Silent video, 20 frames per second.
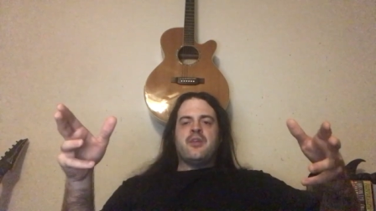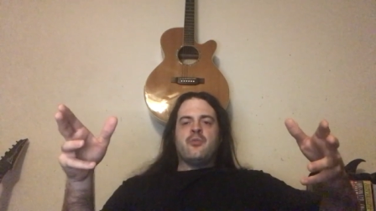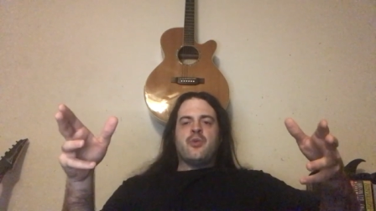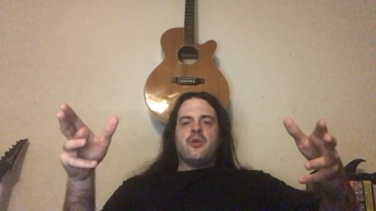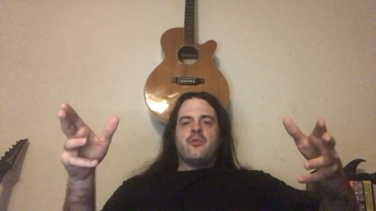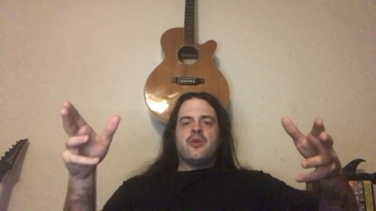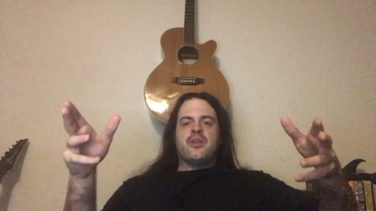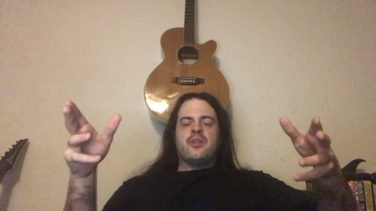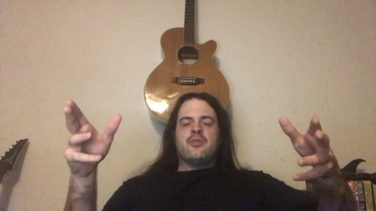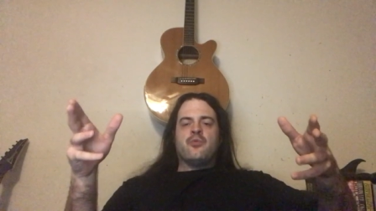We
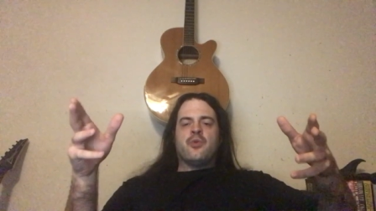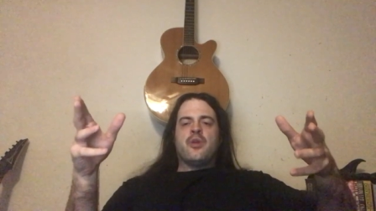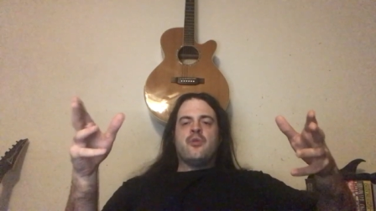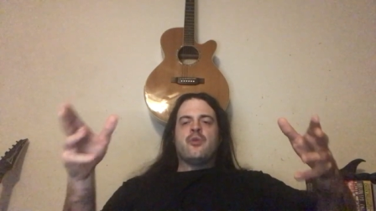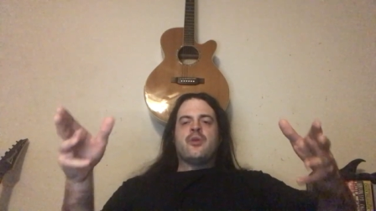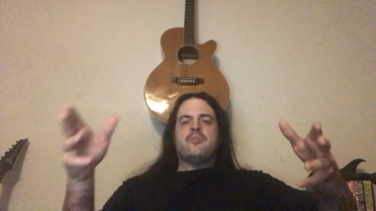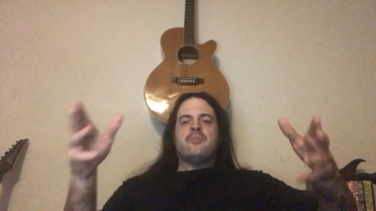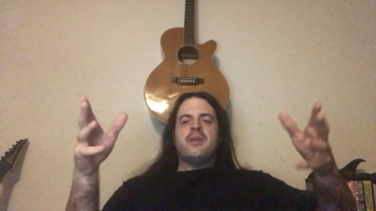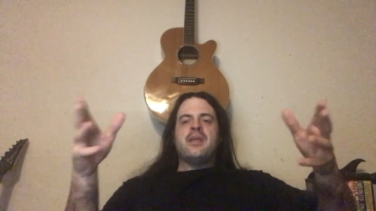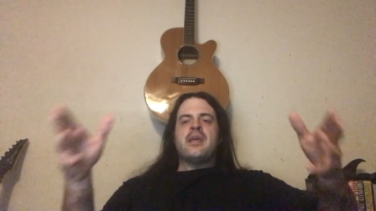would we
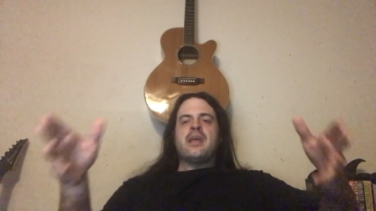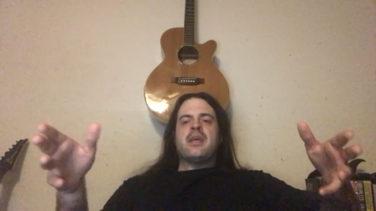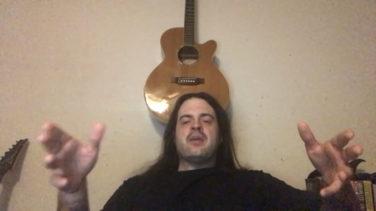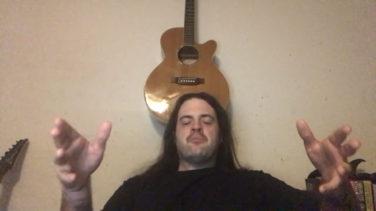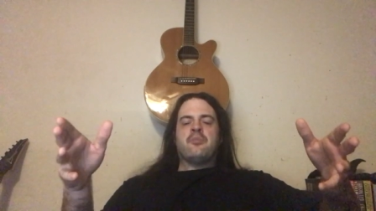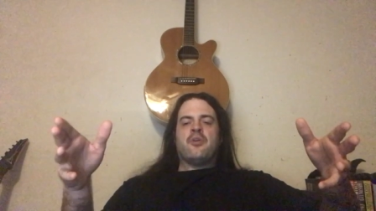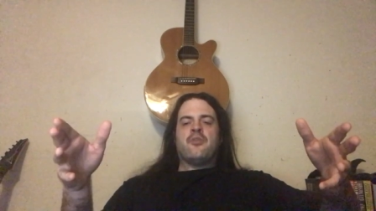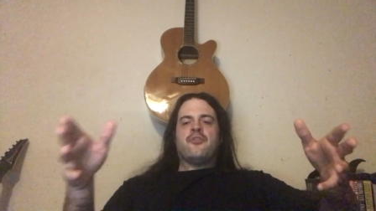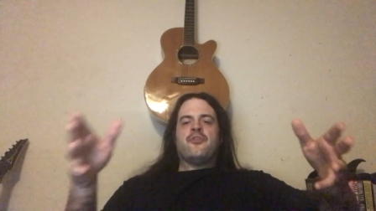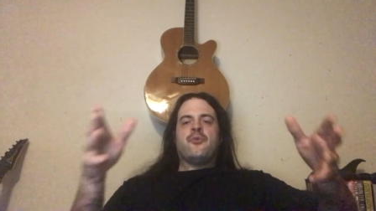would be
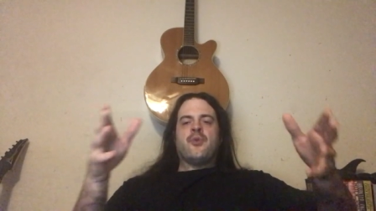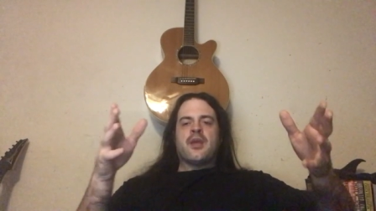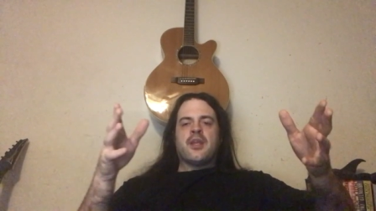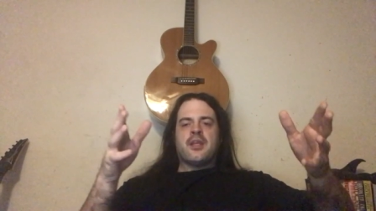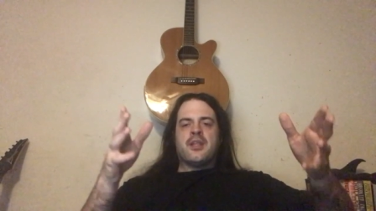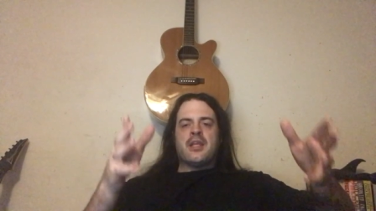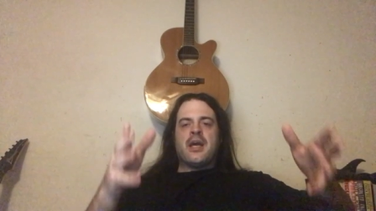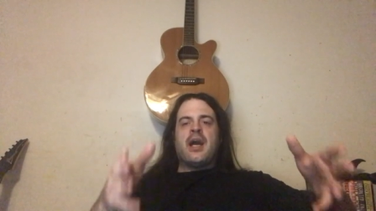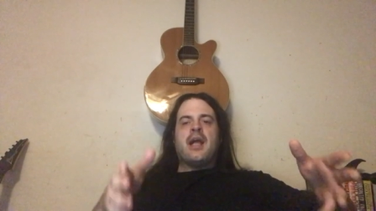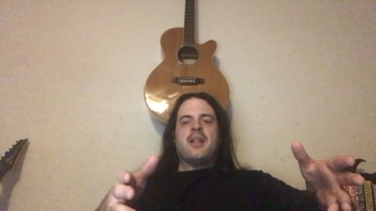able to
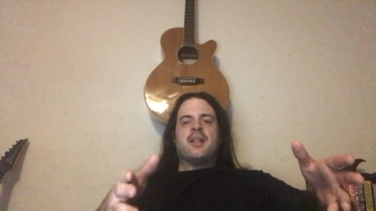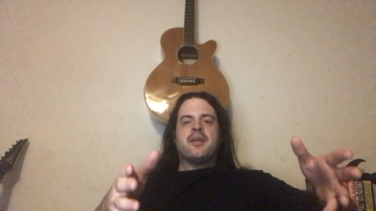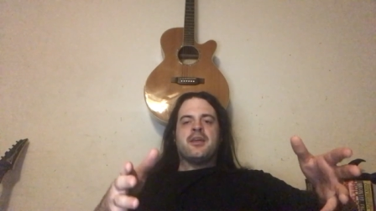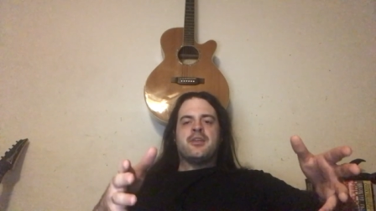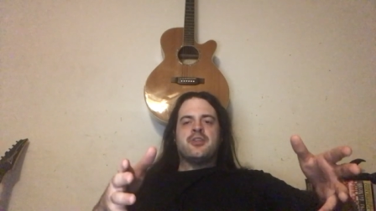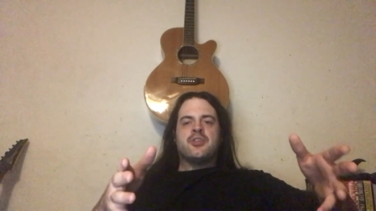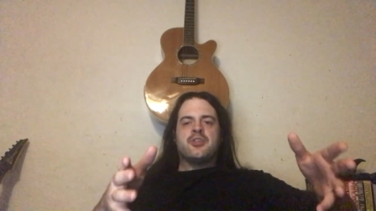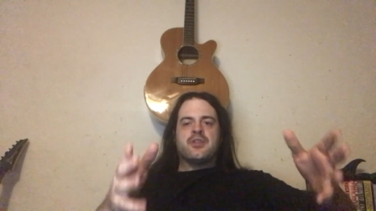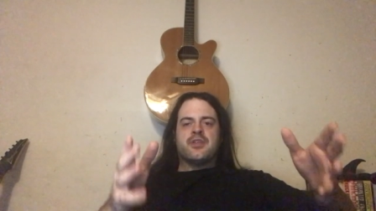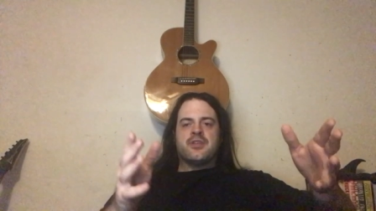
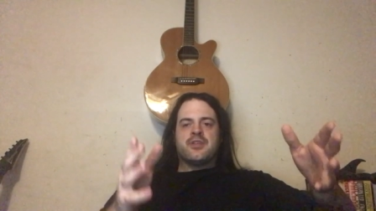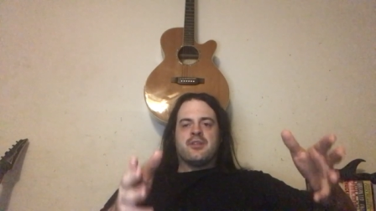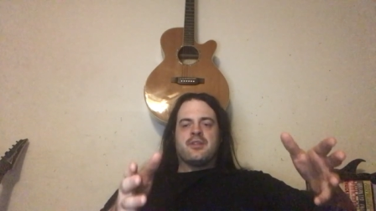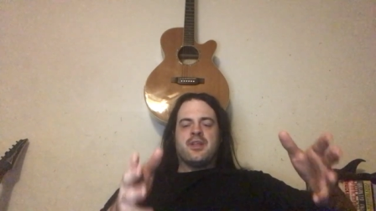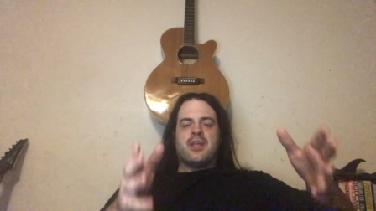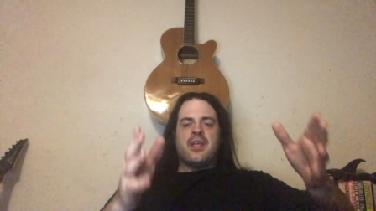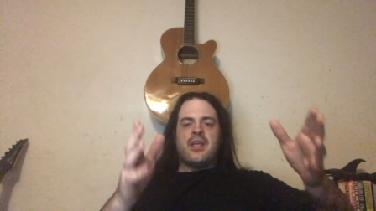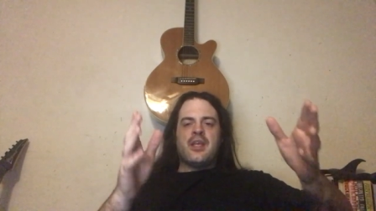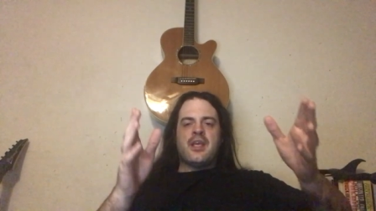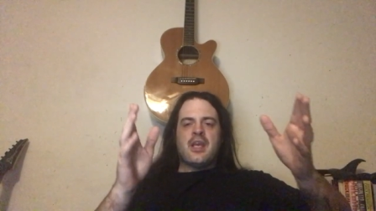acknowledge the
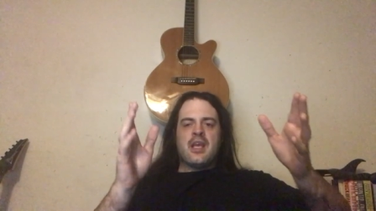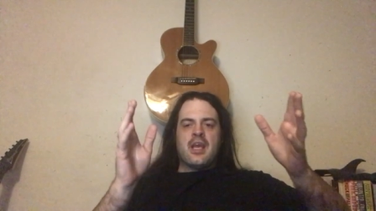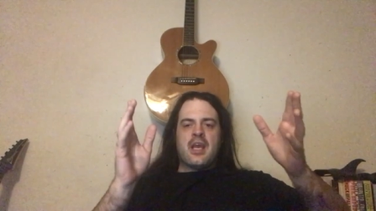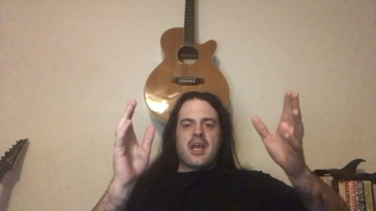the